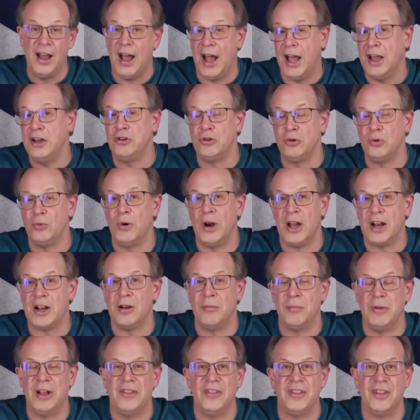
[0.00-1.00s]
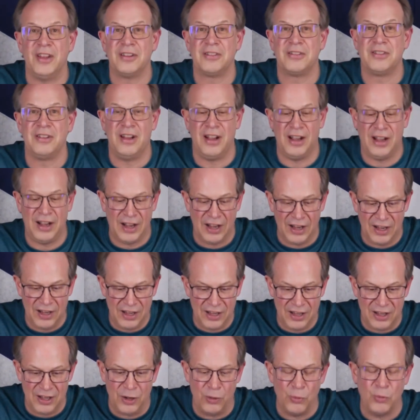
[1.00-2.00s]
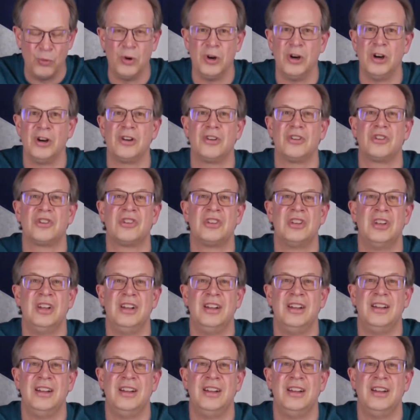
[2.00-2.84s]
I do recommend this. It works,